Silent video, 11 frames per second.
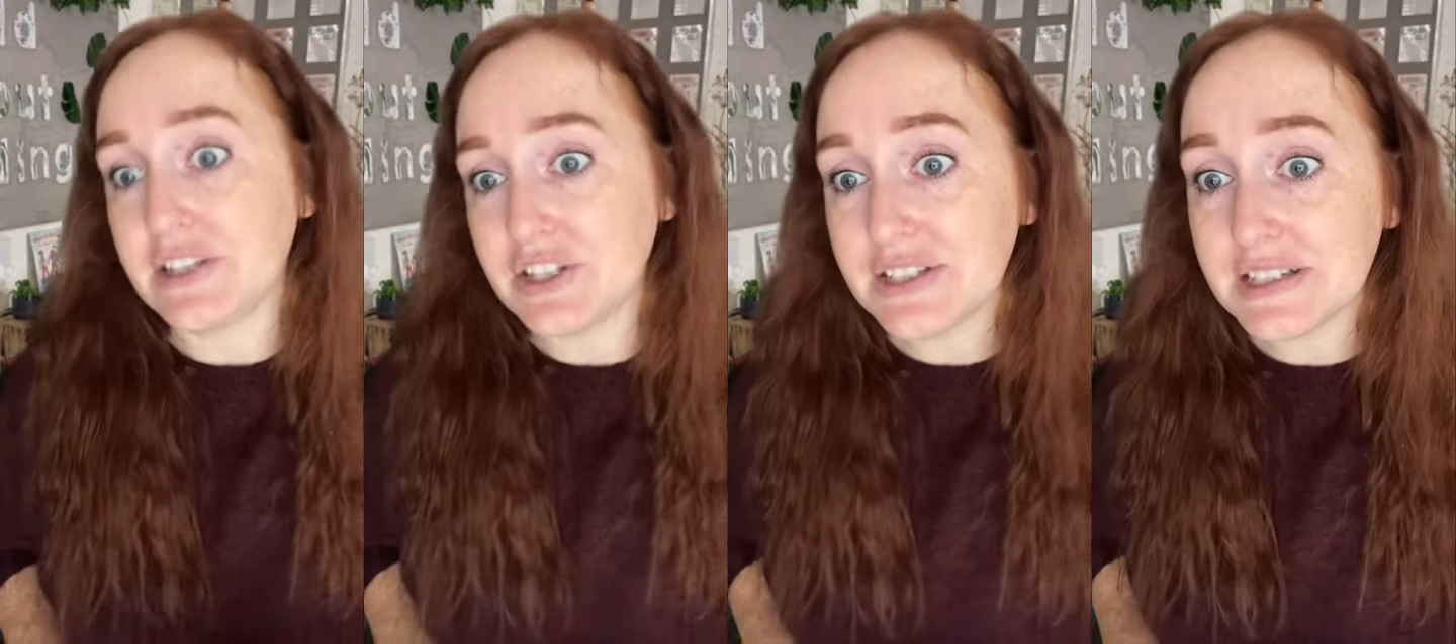
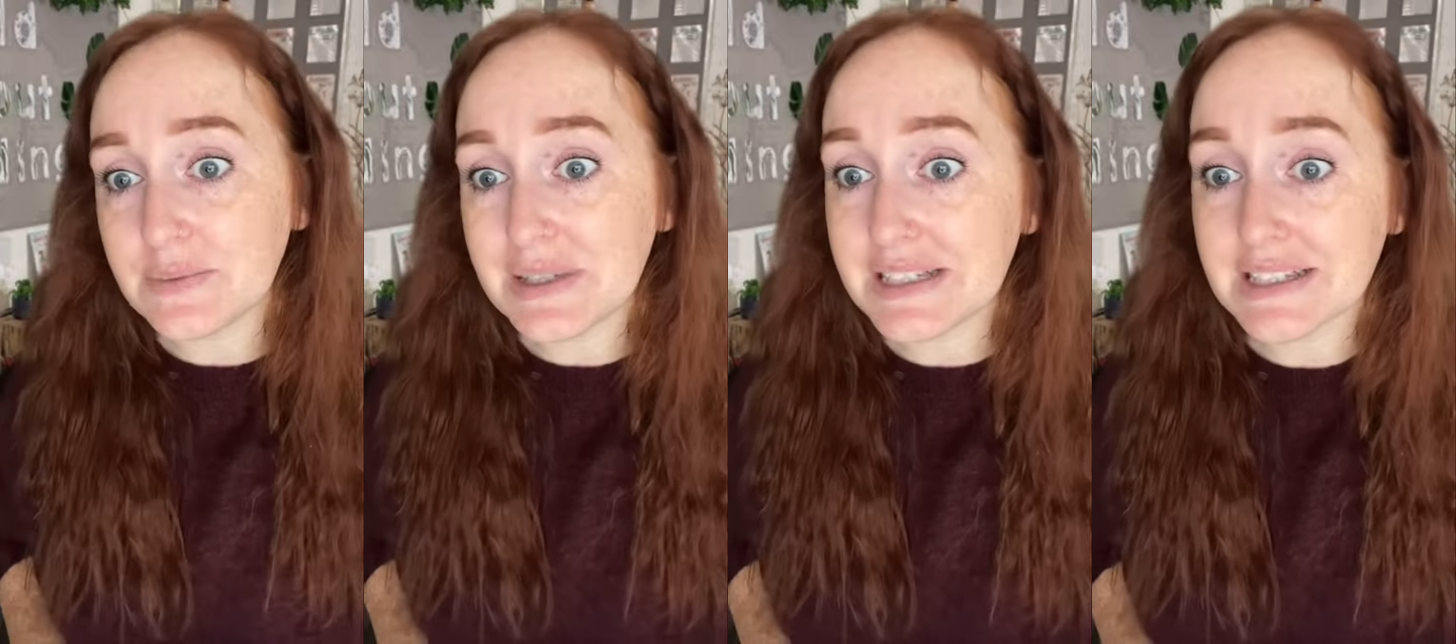And
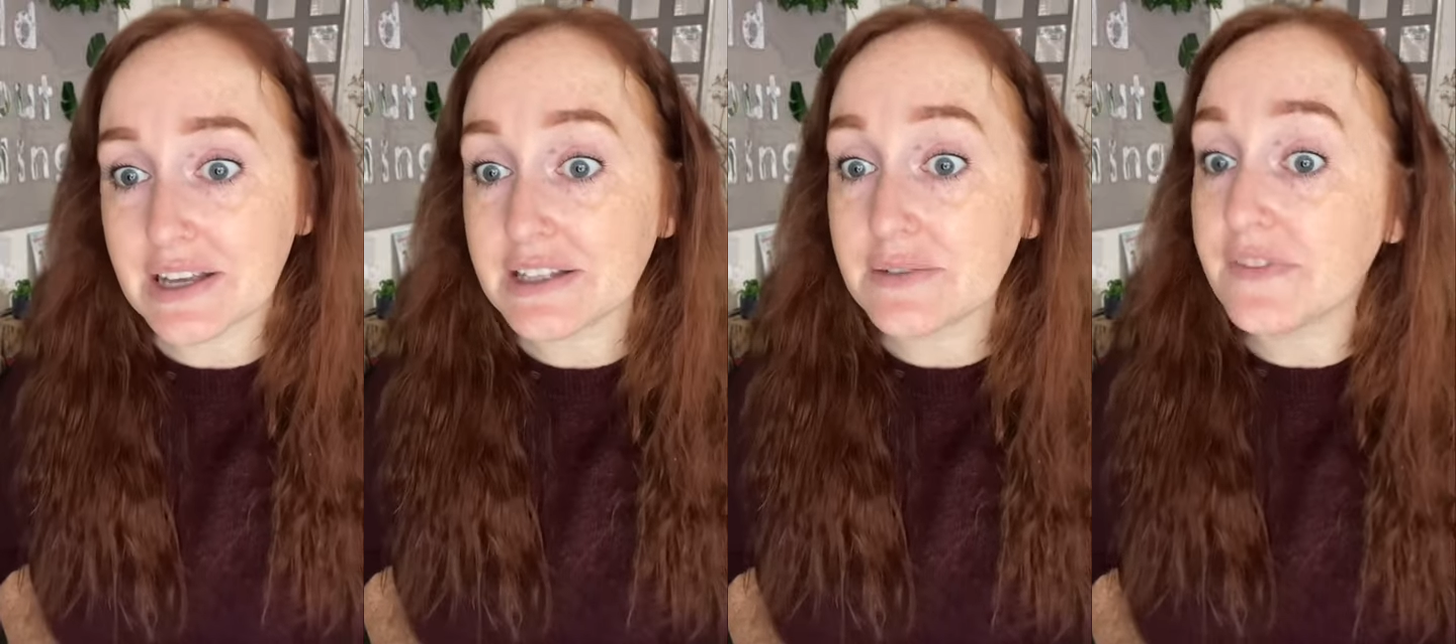just as we
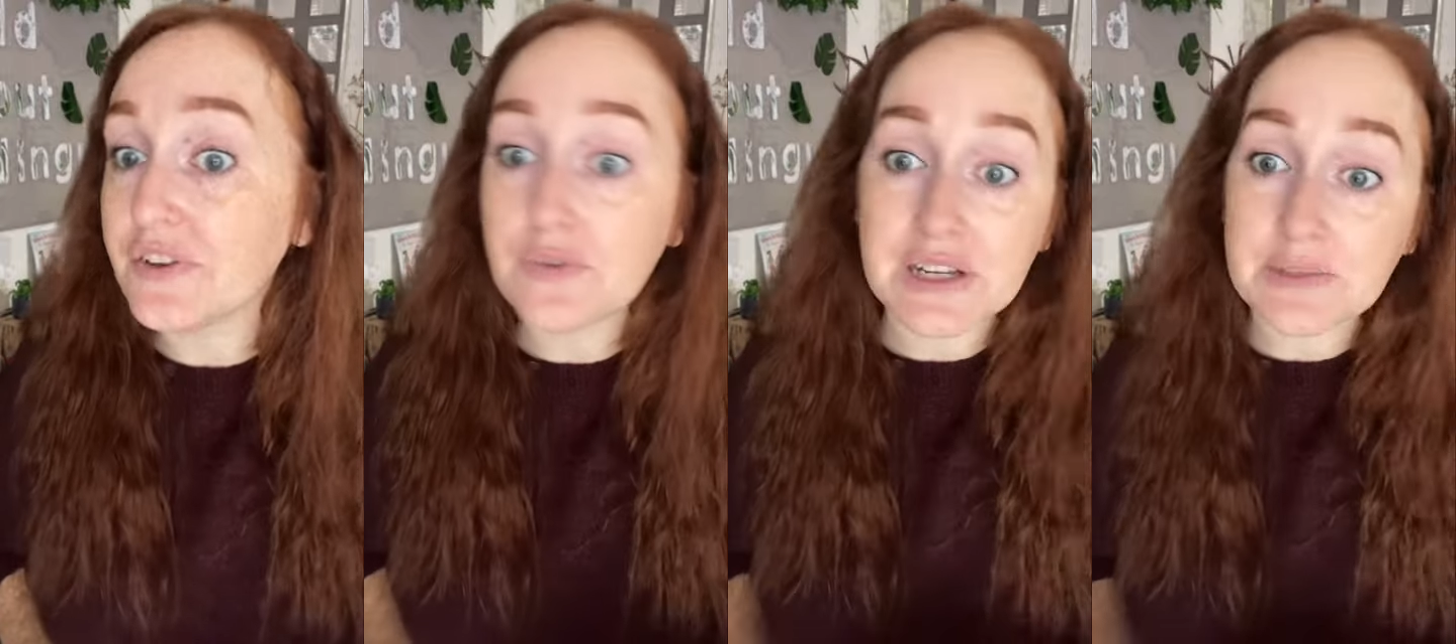discussed,
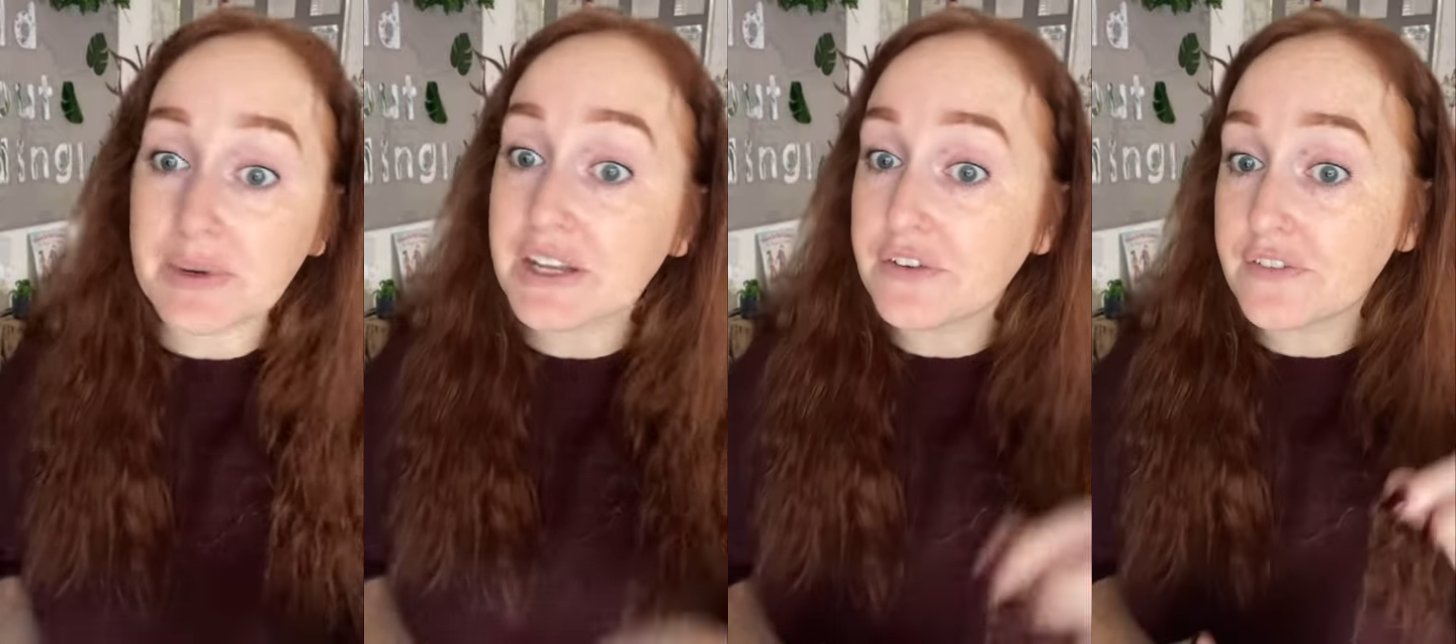feel free
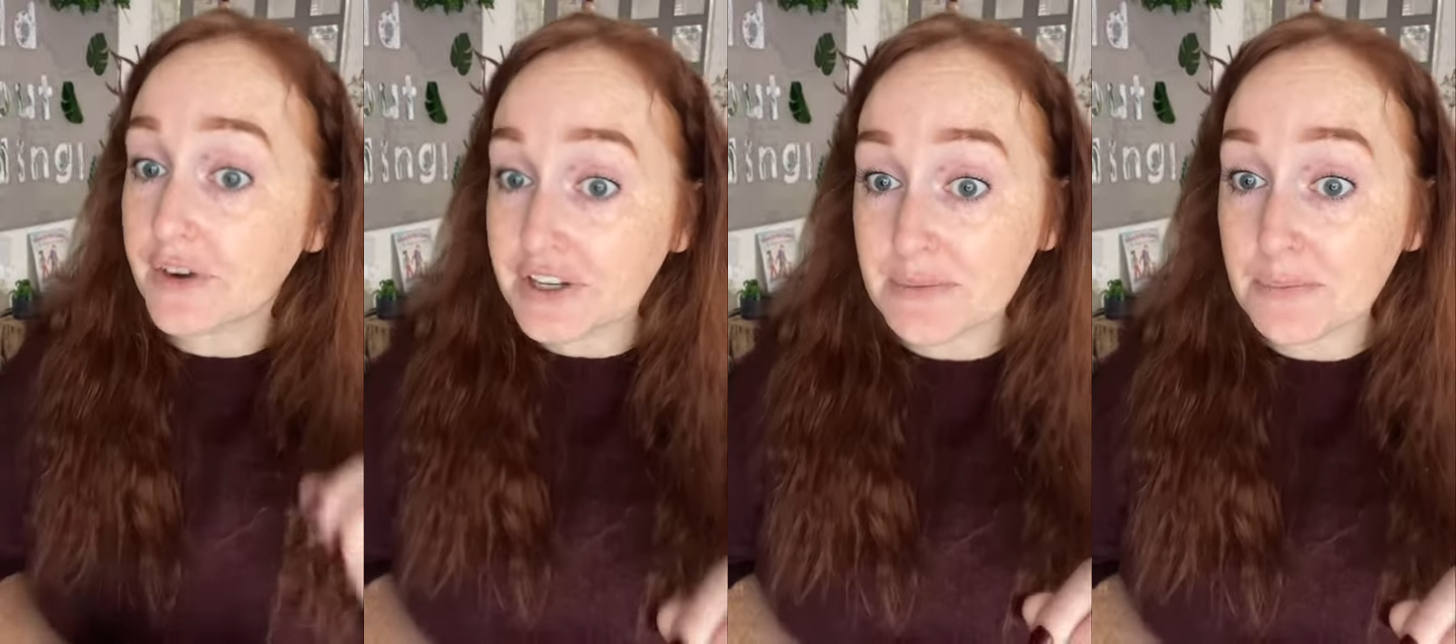to bring in your
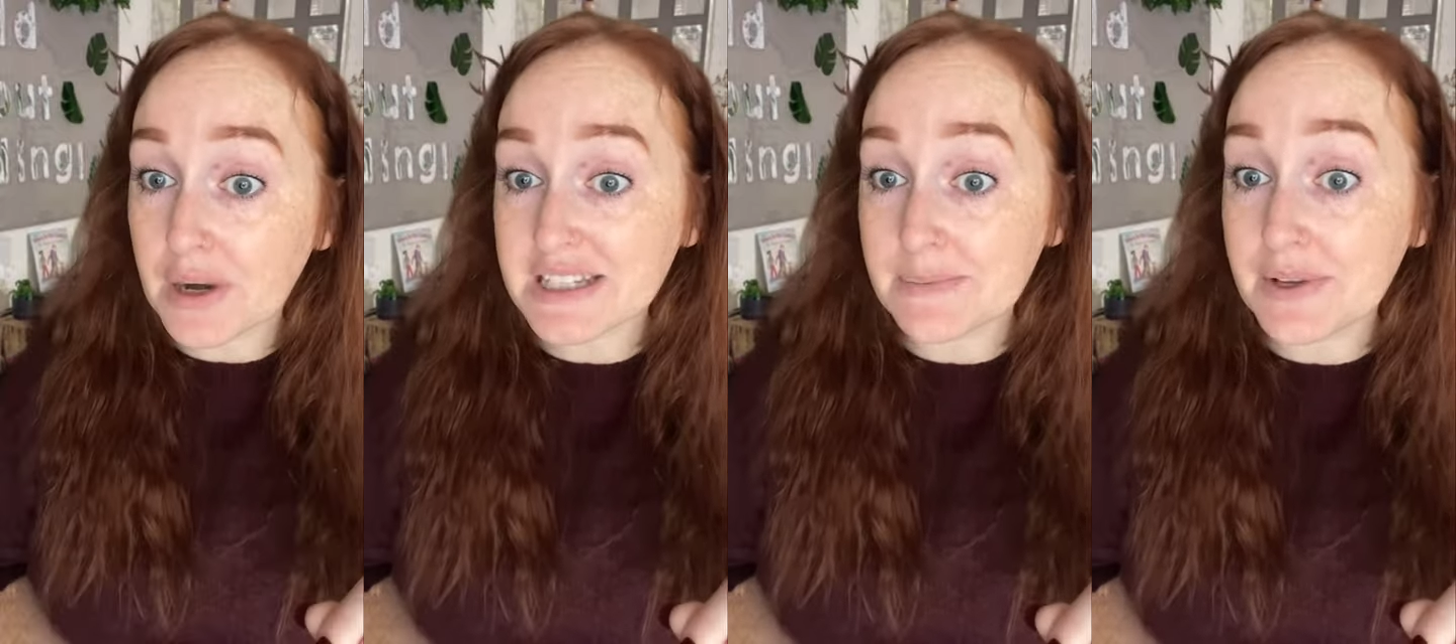
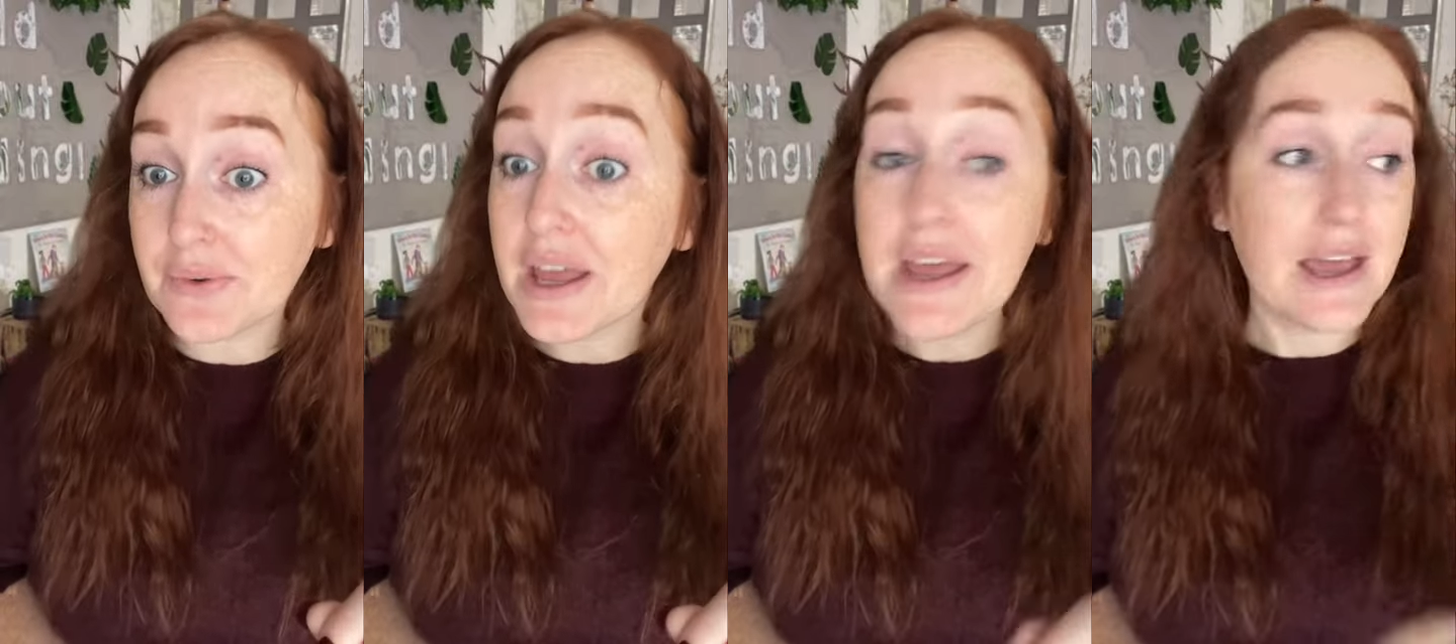frozen breast
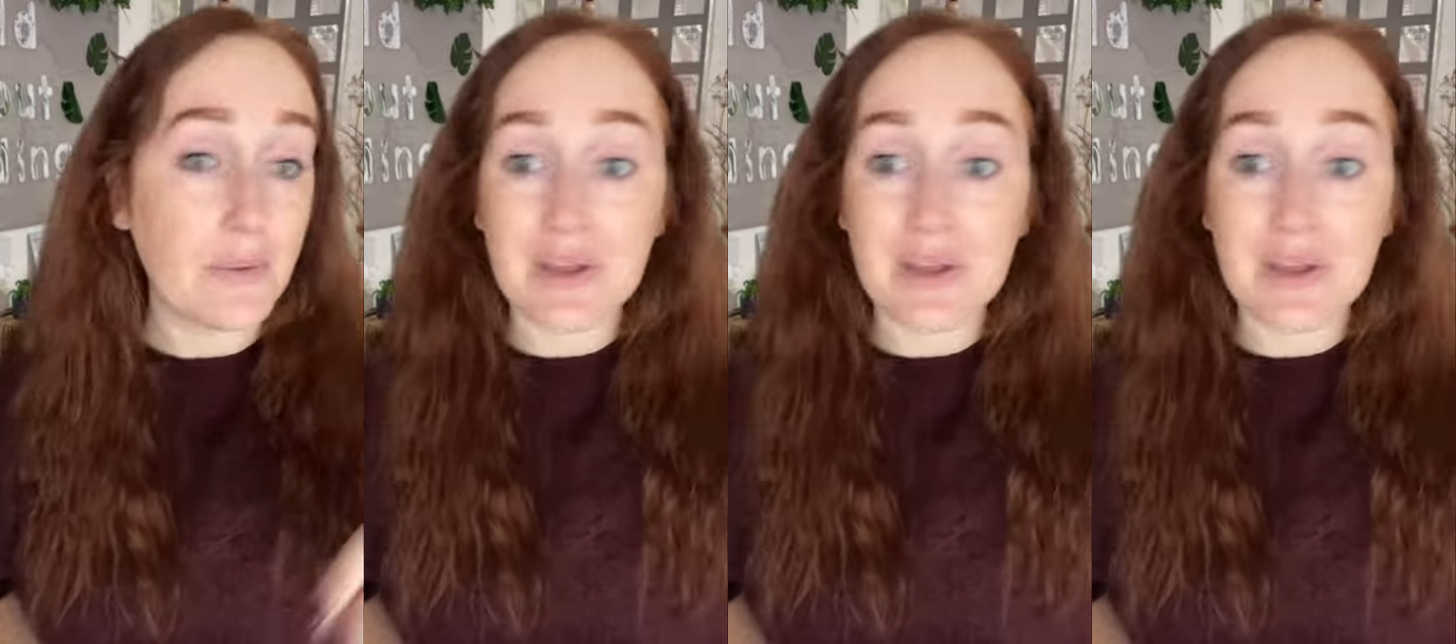milk